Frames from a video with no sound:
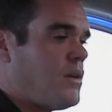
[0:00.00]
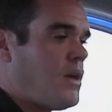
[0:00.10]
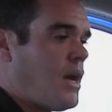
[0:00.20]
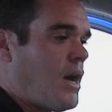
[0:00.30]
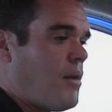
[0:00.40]

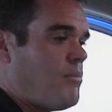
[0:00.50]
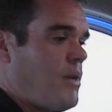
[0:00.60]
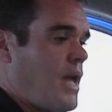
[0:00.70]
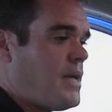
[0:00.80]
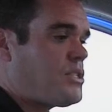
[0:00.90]

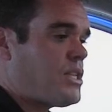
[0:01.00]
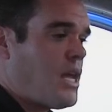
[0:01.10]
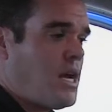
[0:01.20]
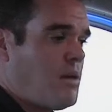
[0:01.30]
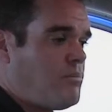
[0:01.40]
and
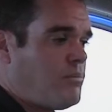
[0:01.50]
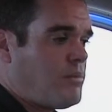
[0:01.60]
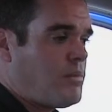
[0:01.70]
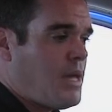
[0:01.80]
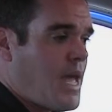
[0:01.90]
set up
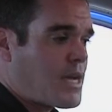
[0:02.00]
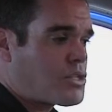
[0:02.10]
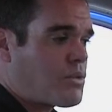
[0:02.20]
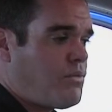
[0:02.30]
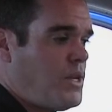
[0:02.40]

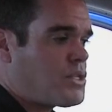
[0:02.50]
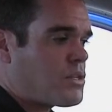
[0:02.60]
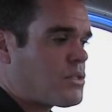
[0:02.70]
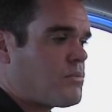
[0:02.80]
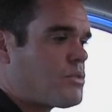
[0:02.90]
extra
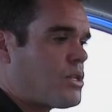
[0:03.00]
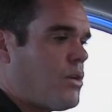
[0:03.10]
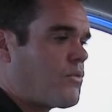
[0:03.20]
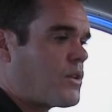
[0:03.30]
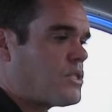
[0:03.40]
features.
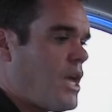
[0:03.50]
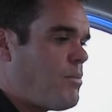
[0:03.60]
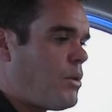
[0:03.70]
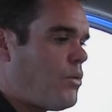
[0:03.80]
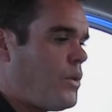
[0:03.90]
So for
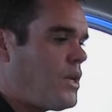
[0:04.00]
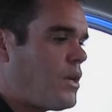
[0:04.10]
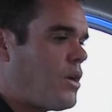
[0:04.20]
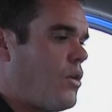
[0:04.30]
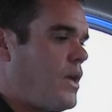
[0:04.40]
example, we
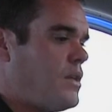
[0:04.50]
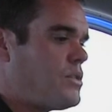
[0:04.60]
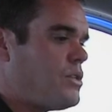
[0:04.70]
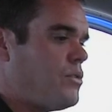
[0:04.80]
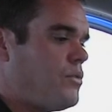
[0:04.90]
can go
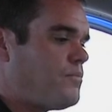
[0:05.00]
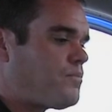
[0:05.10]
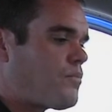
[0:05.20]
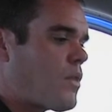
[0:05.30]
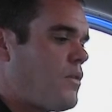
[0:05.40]
into
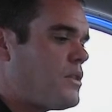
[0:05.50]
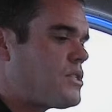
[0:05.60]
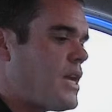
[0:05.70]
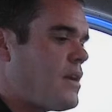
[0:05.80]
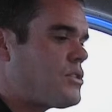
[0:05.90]
the
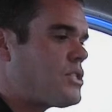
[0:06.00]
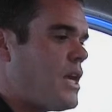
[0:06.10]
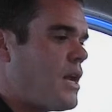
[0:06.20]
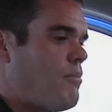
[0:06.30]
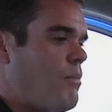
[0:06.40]
sound
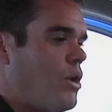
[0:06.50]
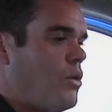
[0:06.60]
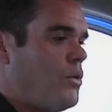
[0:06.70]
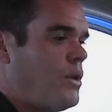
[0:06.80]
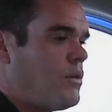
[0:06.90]
setup
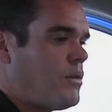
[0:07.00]
mode,